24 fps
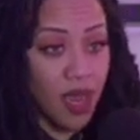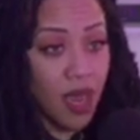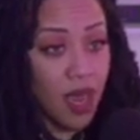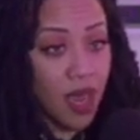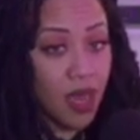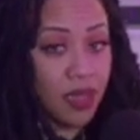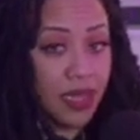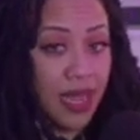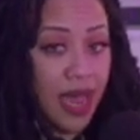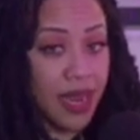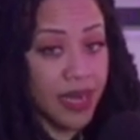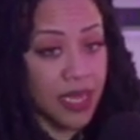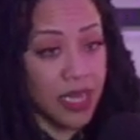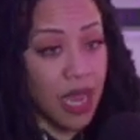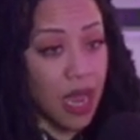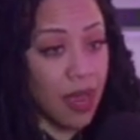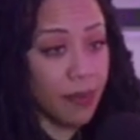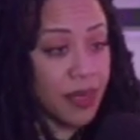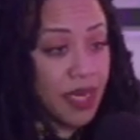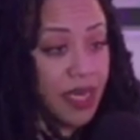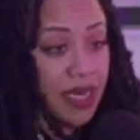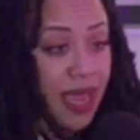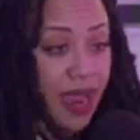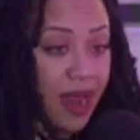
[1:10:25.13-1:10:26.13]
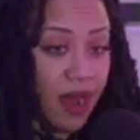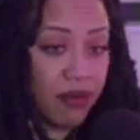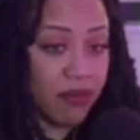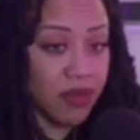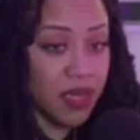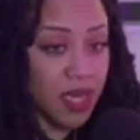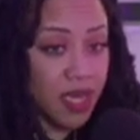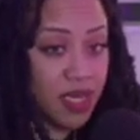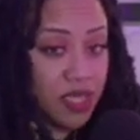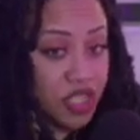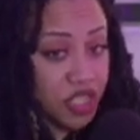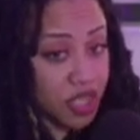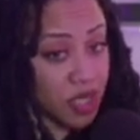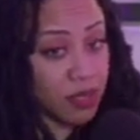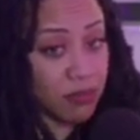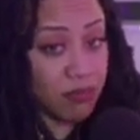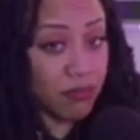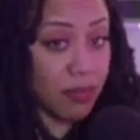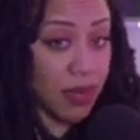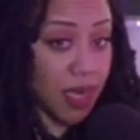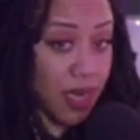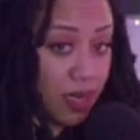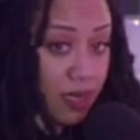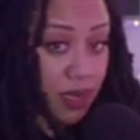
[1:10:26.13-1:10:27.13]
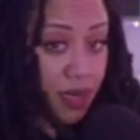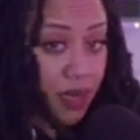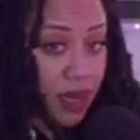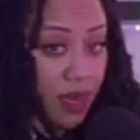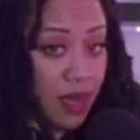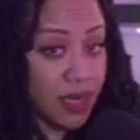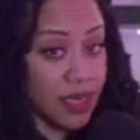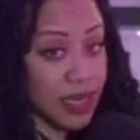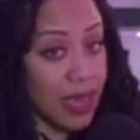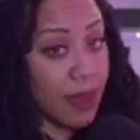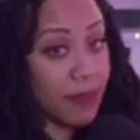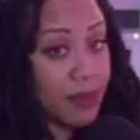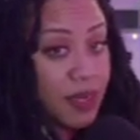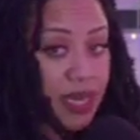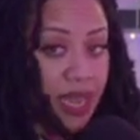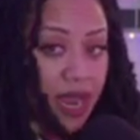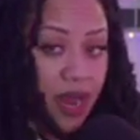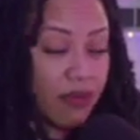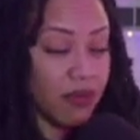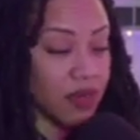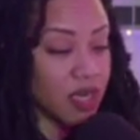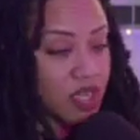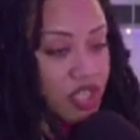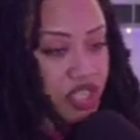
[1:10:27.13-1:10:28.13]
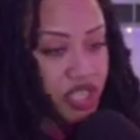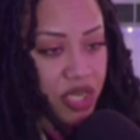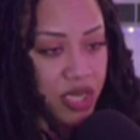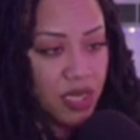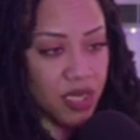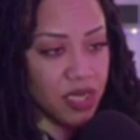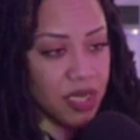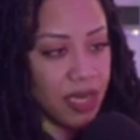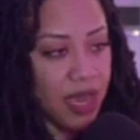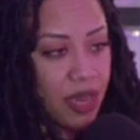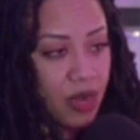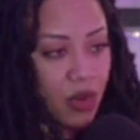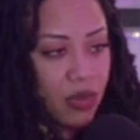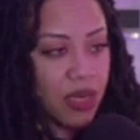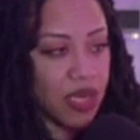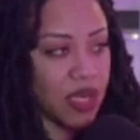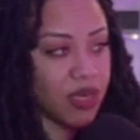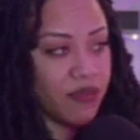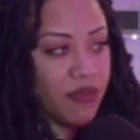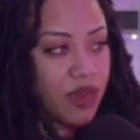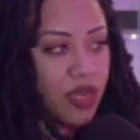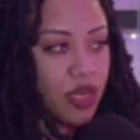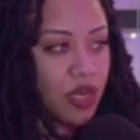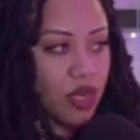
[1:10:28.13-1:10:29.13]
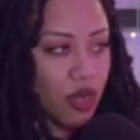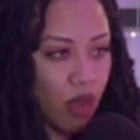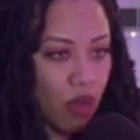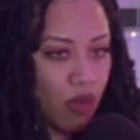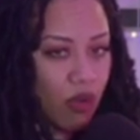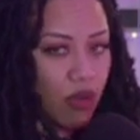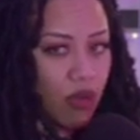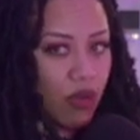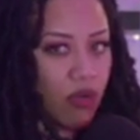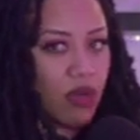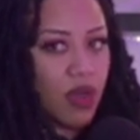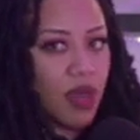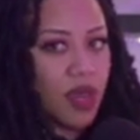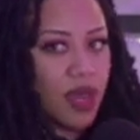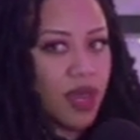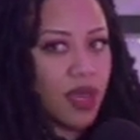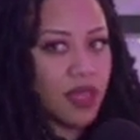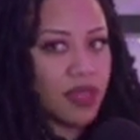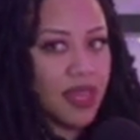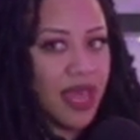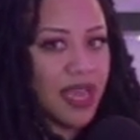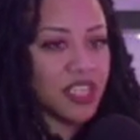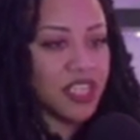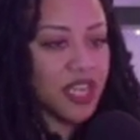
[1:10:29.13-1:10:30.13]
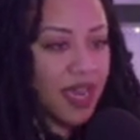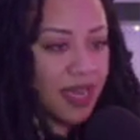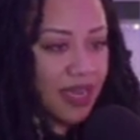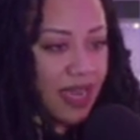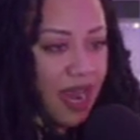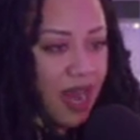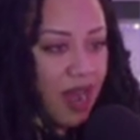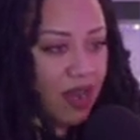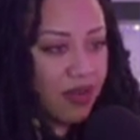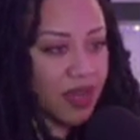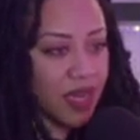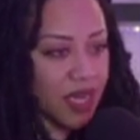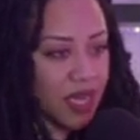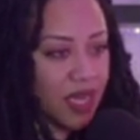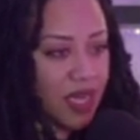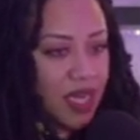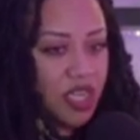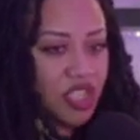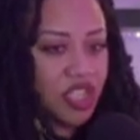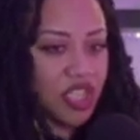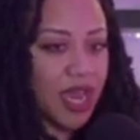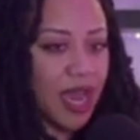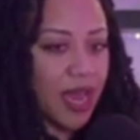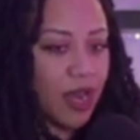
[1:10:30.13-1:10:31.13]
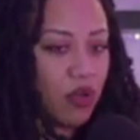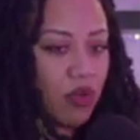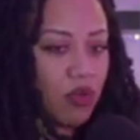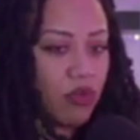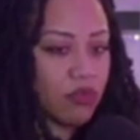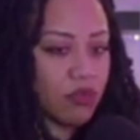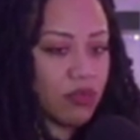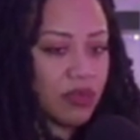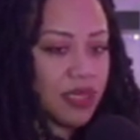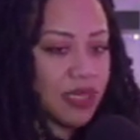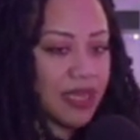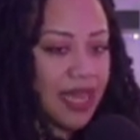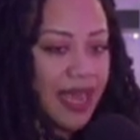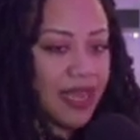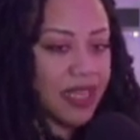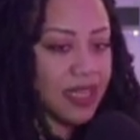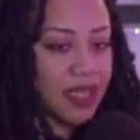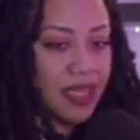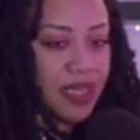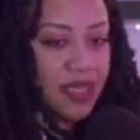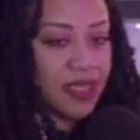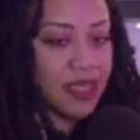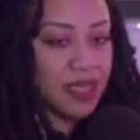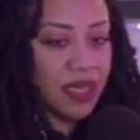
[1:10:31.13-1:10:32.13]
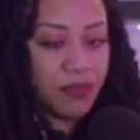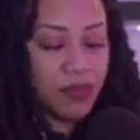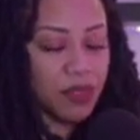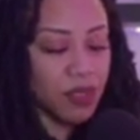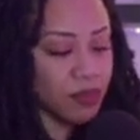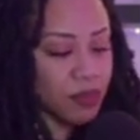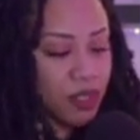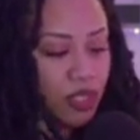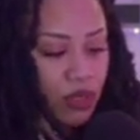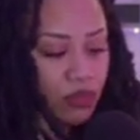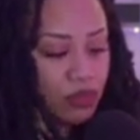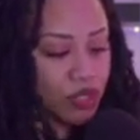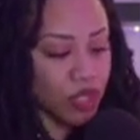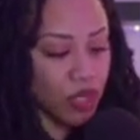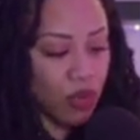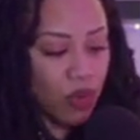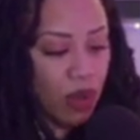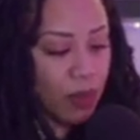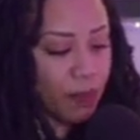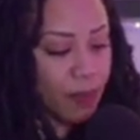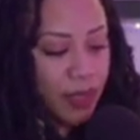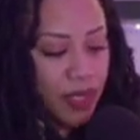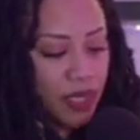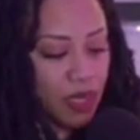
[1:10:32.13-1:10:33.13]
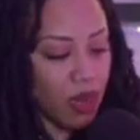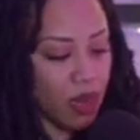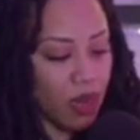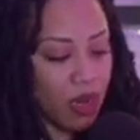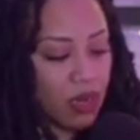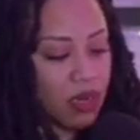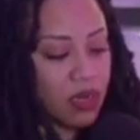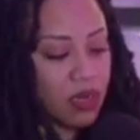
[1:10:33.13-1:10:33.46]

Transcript: A lot of y'all be carrying shit, men. Y'all be carrying shit and y'all don't even know that y'all carrying it because y'all don't, like, the symptoms don't show up in y'all.